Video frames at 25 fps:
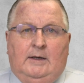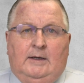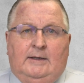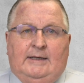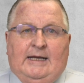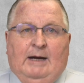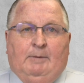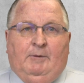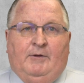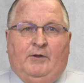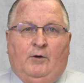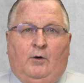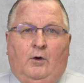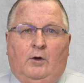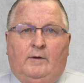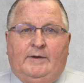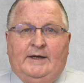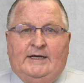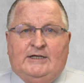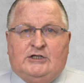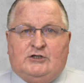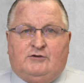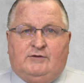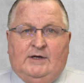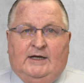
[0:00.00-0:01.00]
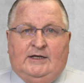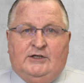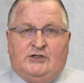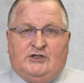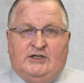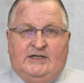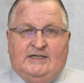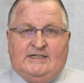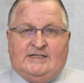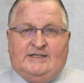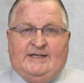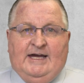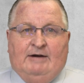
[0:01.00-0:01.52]
Now, with all these
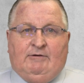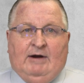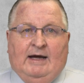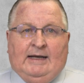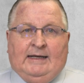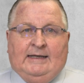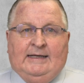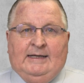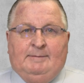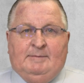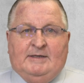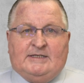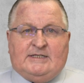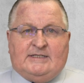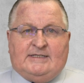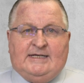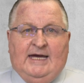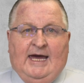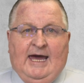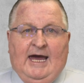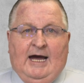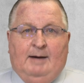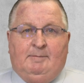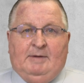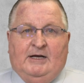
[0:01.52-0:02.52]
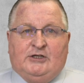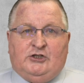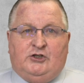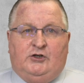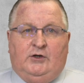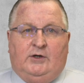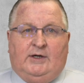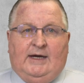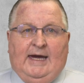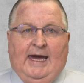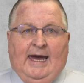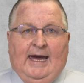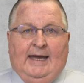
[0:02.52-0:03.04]
strategies, there are limits to how much you
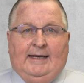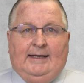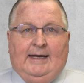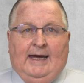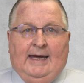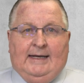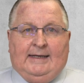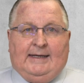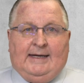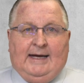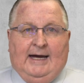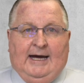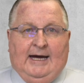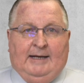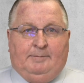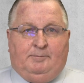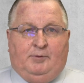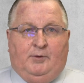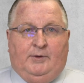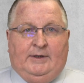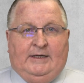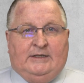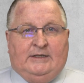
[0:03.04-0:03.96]
can and can't put